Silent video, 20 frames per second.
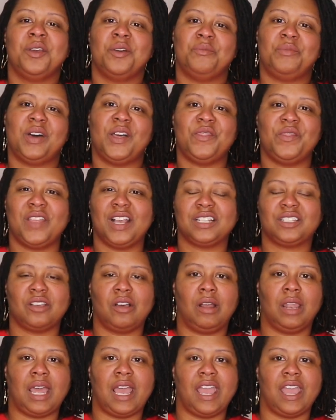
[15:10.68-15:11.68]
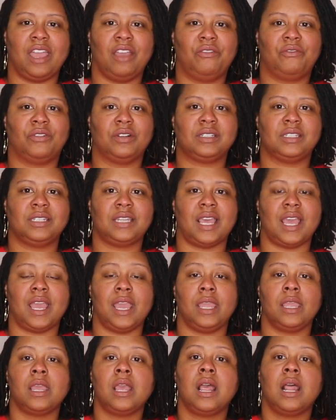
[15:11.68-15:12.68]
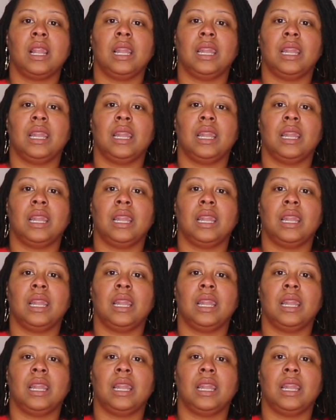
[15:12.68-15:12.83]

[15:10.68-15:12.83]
But that's all I have for today.